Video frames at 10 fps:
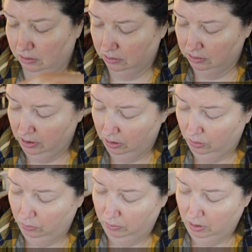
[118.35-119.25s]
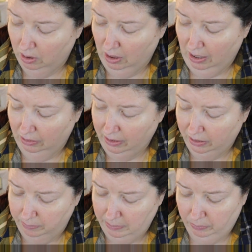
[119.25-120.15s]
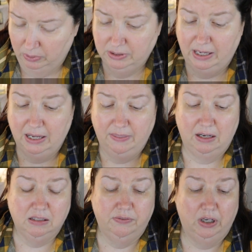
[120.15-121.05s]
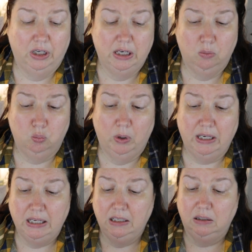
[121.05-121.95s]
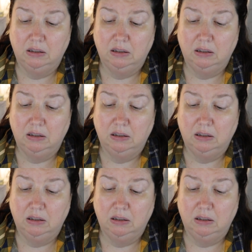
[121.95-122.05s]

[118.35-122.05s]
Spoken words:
So a lot of people are saying that it's very runny.